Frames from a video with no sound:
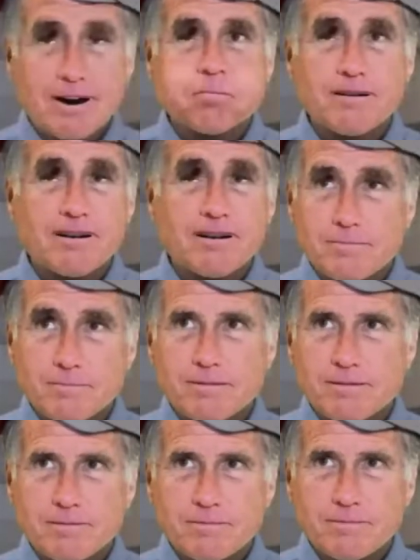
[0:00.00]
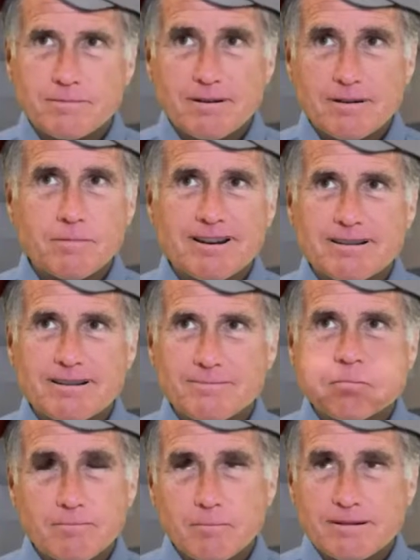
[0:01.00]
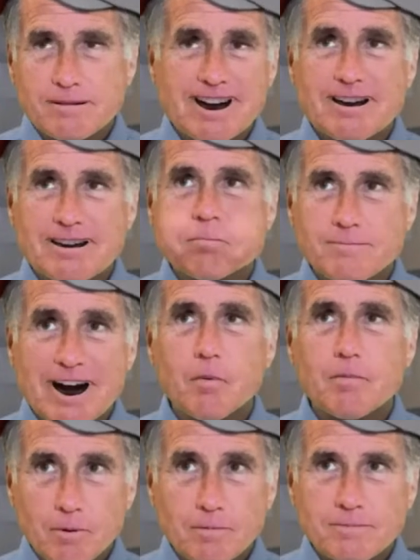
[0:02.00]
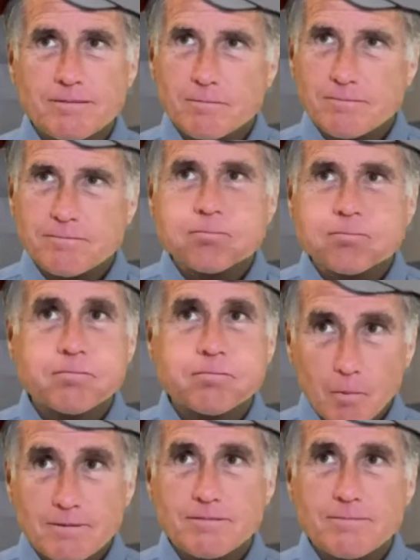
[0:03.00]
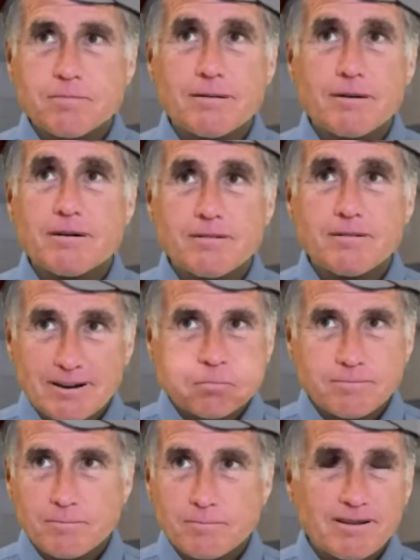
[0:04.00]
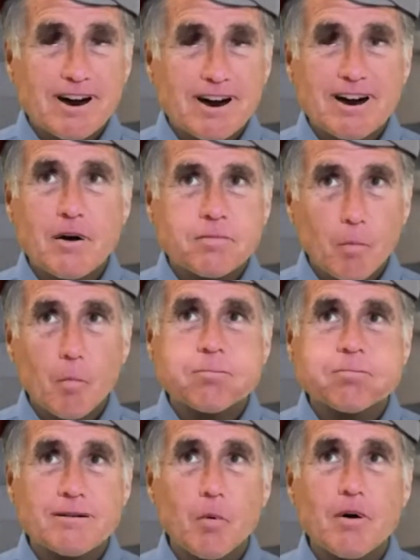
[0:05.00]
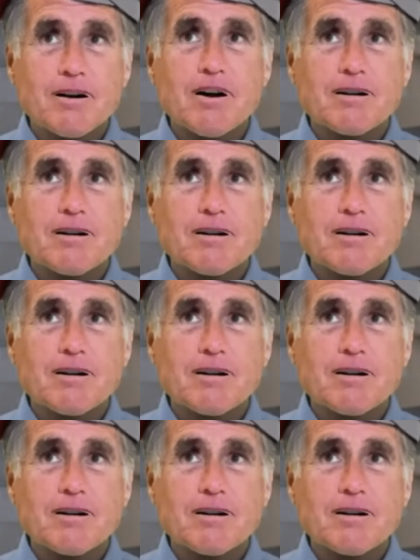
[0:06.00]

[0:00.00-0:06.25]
stuff. Anyways, I gotta get back to work. Welcome to Burger King. Can I screw up your order?